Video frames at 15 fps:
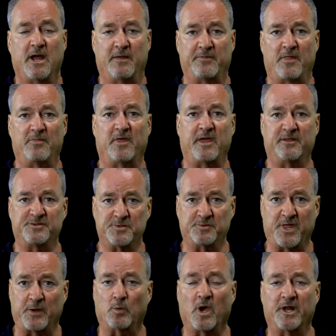and then
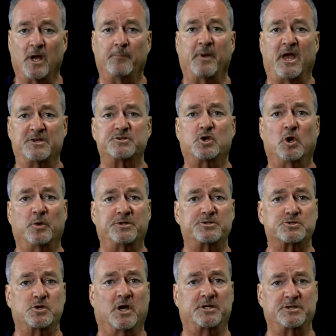they write up escrow
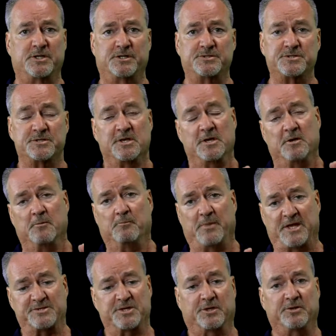instructions
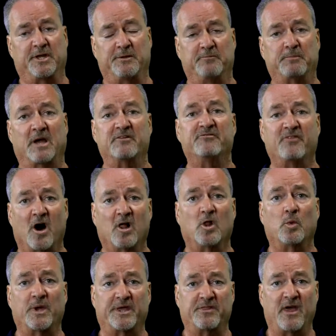basically by
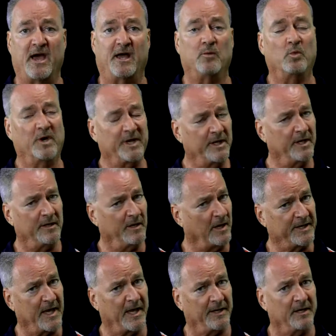following that. We're going to,
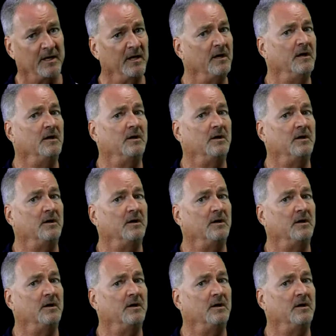again,